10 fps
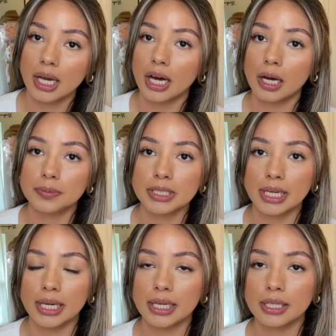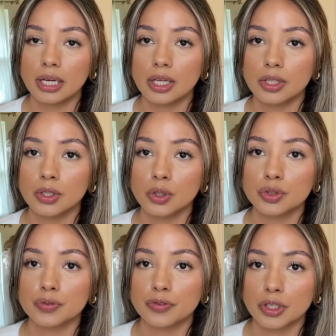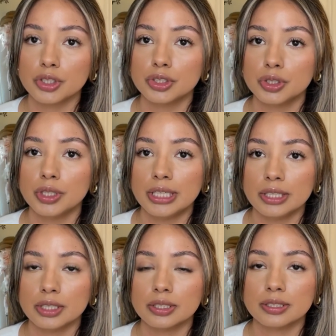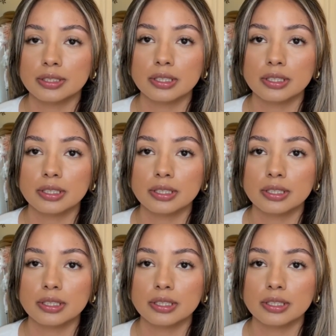obtain those first 2 years,